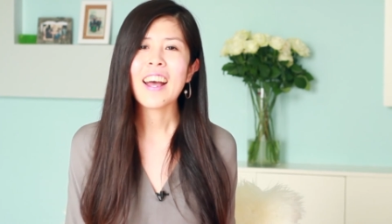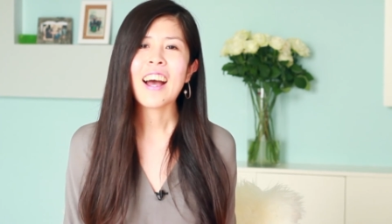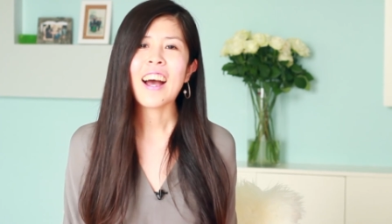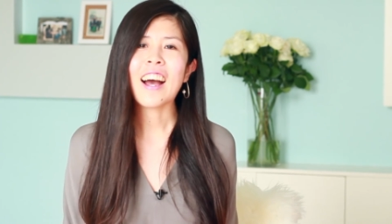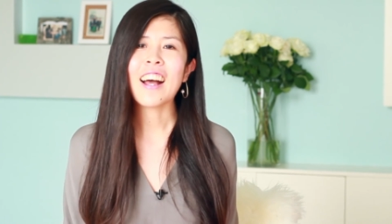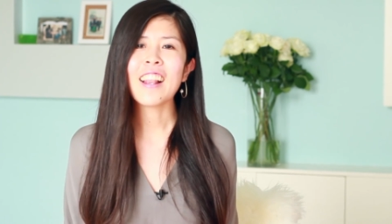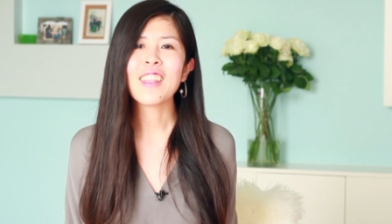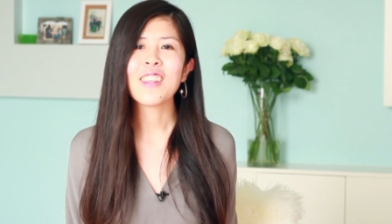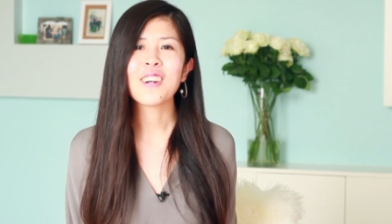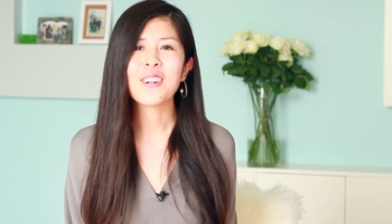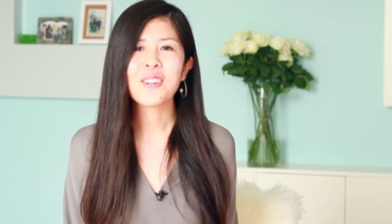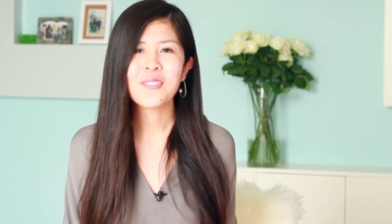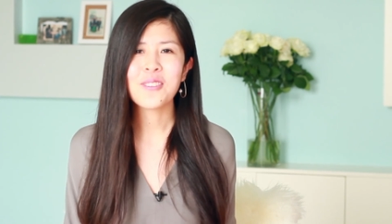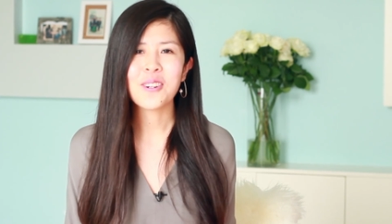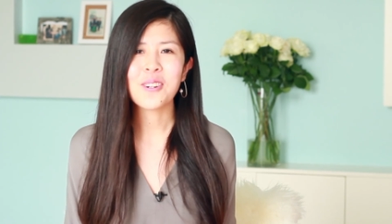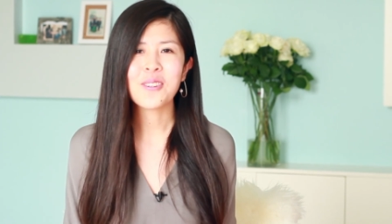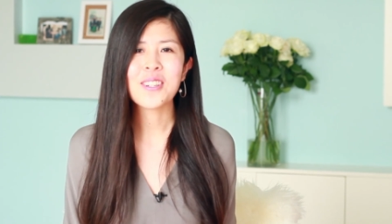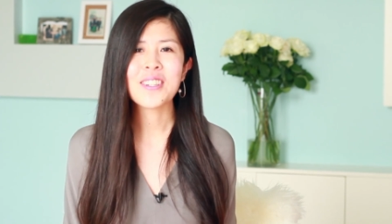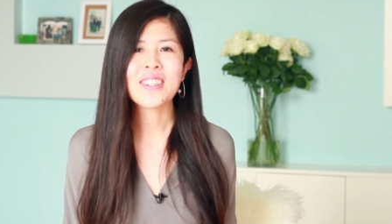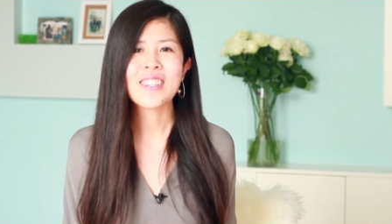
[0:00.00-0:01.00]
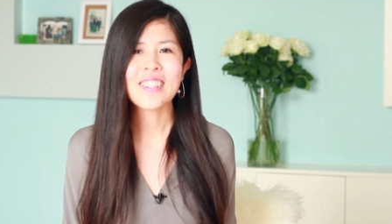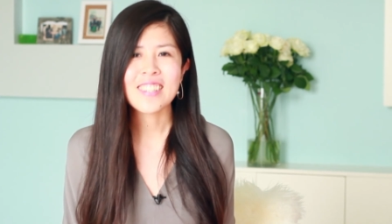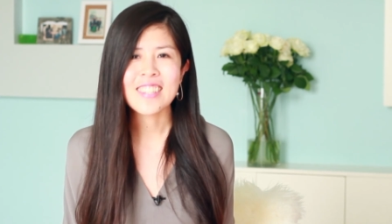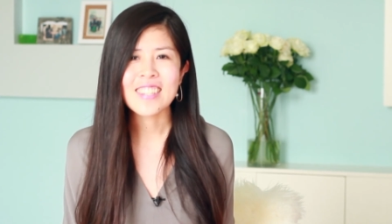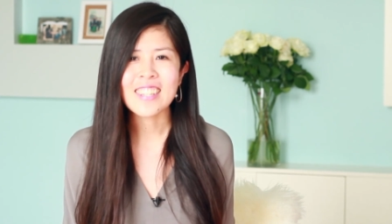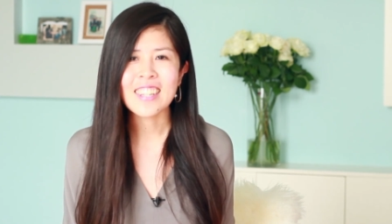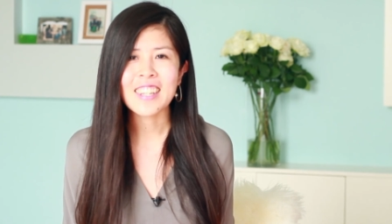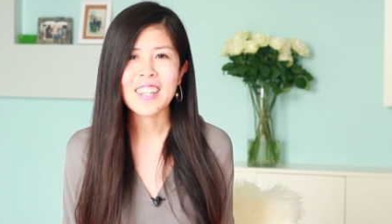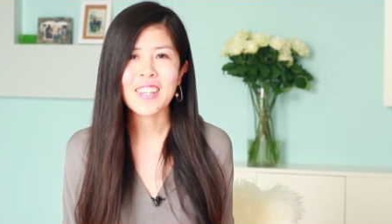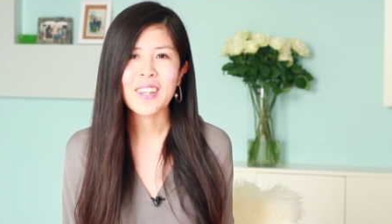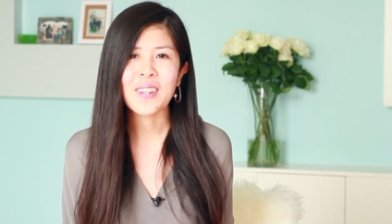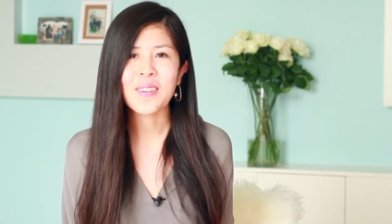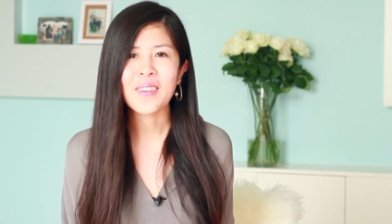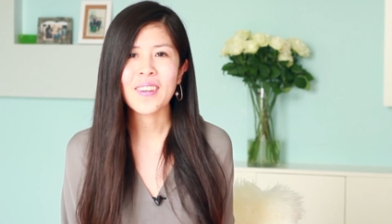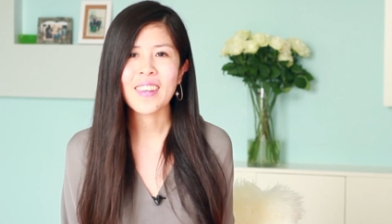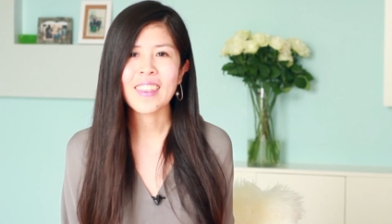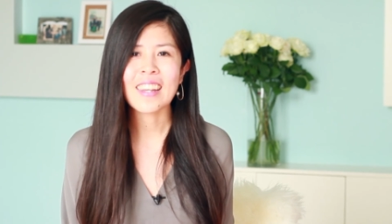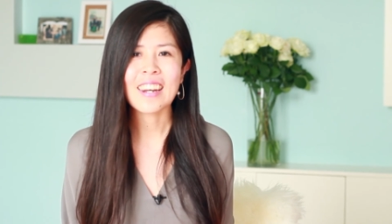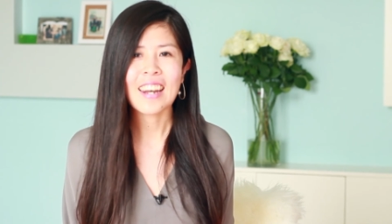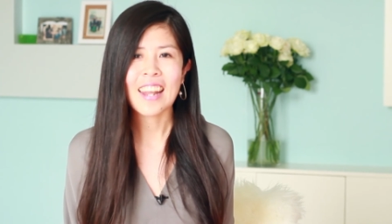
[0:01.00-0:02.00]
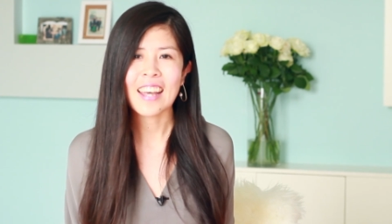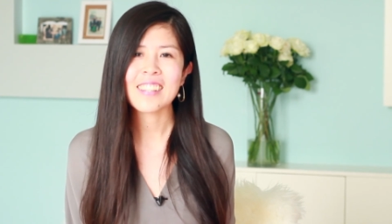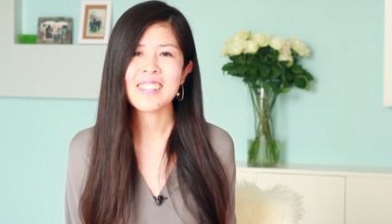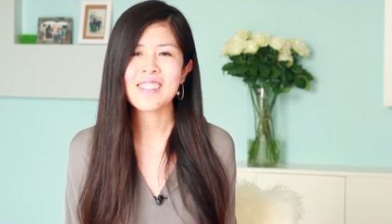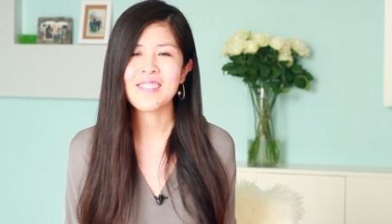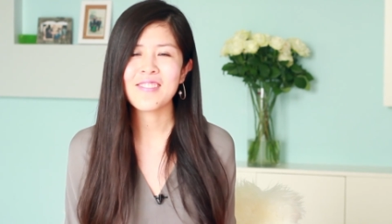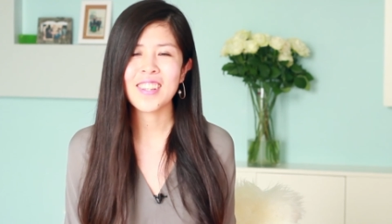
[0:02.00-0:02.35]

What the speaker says: I look forward to seeing you in the next